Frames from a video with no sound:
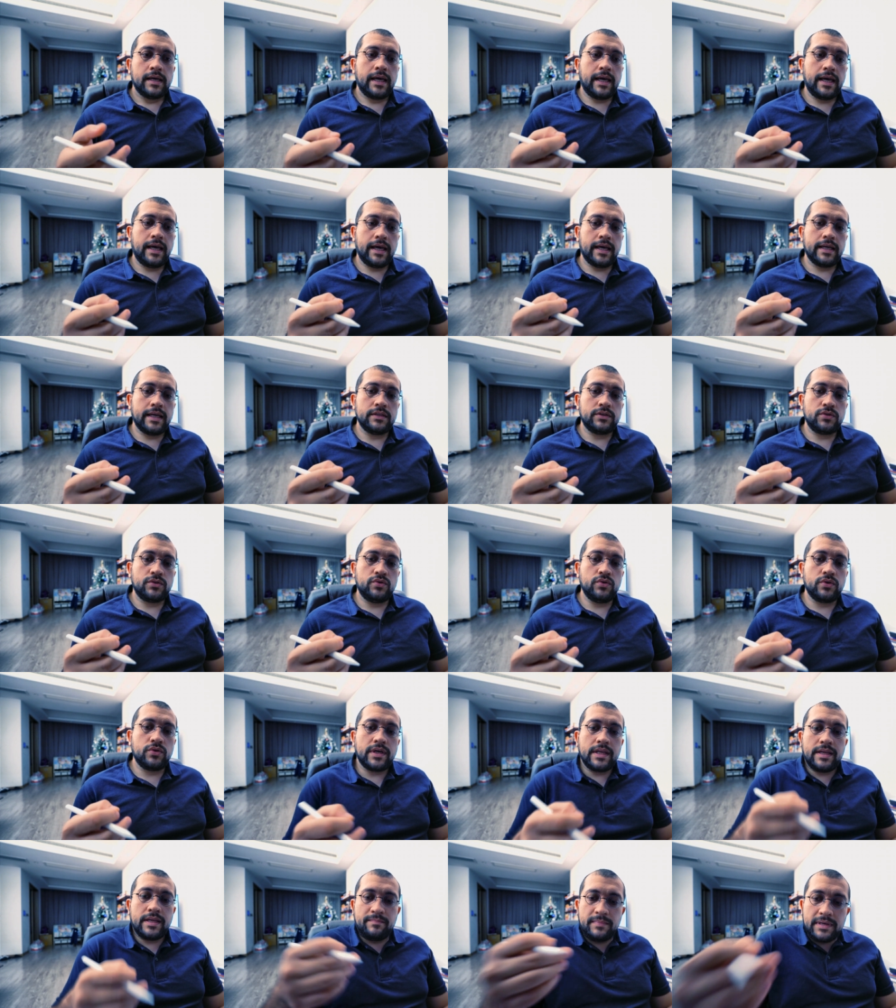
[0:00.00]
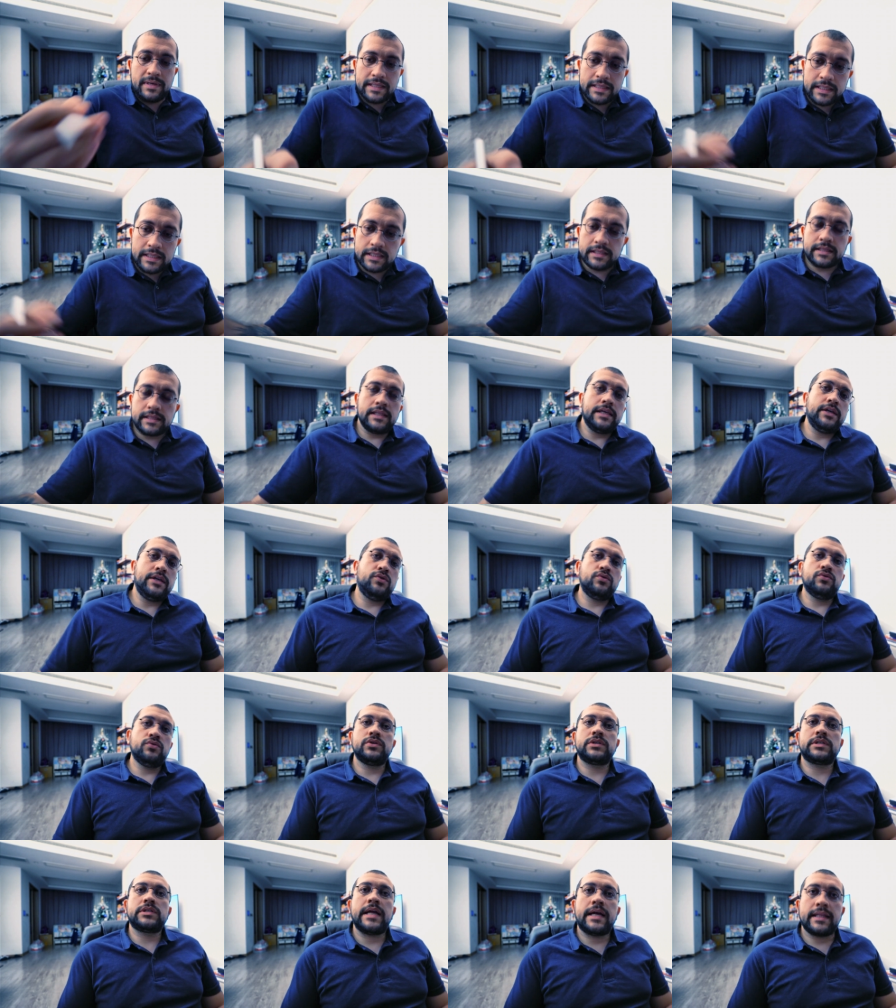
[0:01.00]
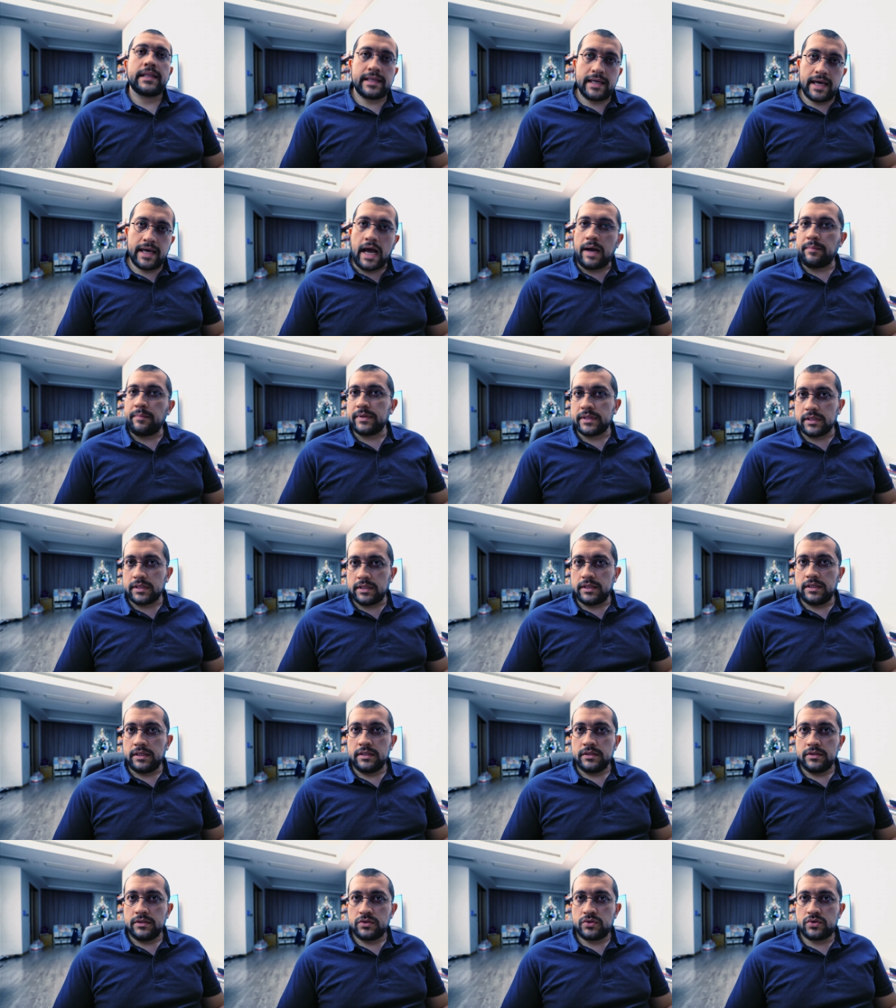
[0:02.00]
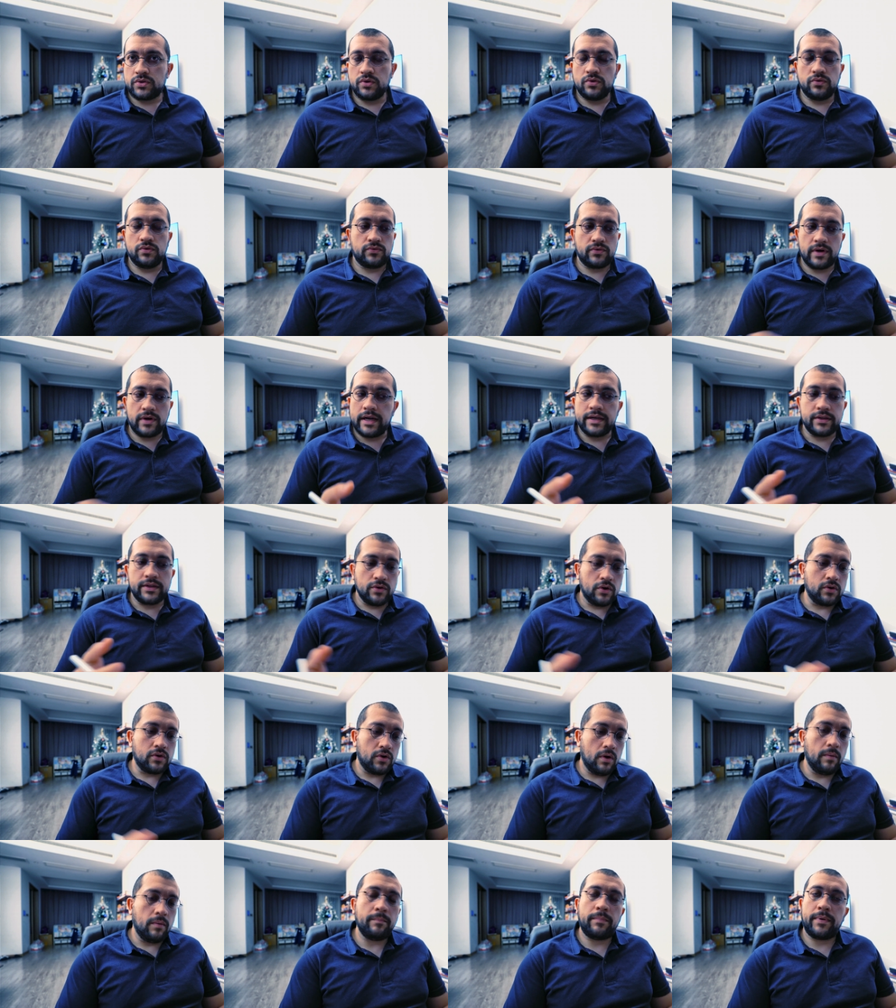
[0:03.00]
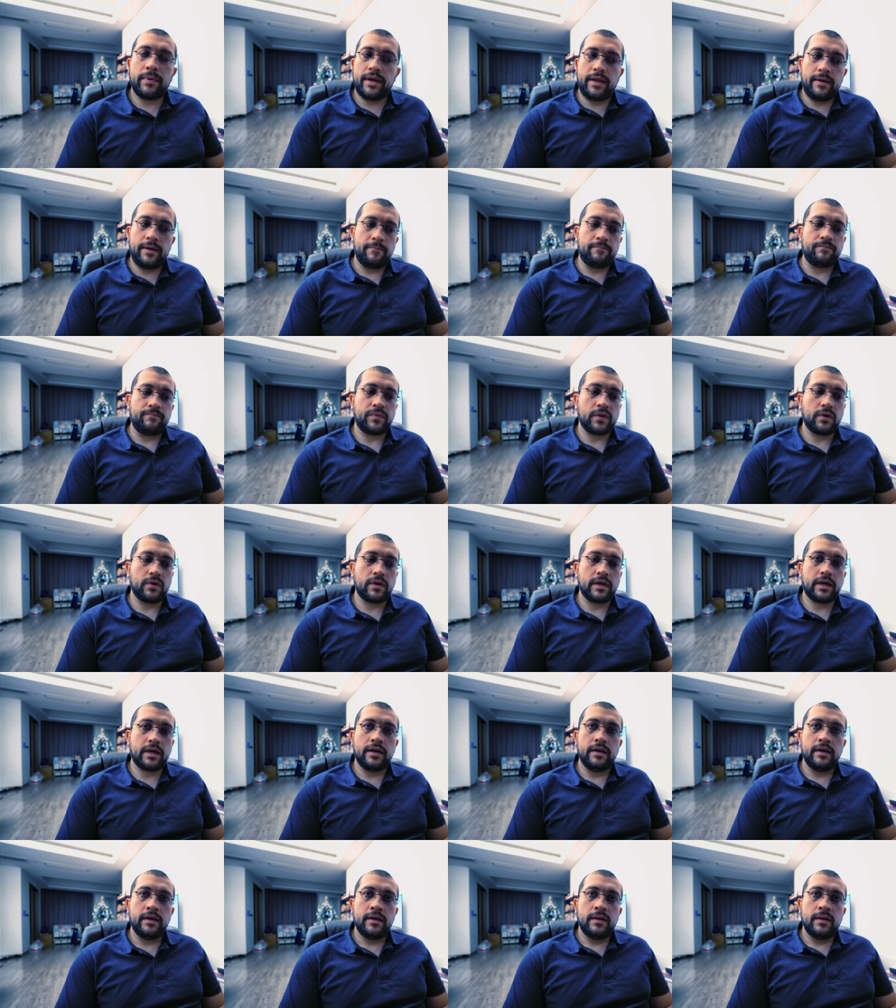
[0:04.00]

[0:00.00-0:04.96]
and you can immediately use that capital to run your company. Okay,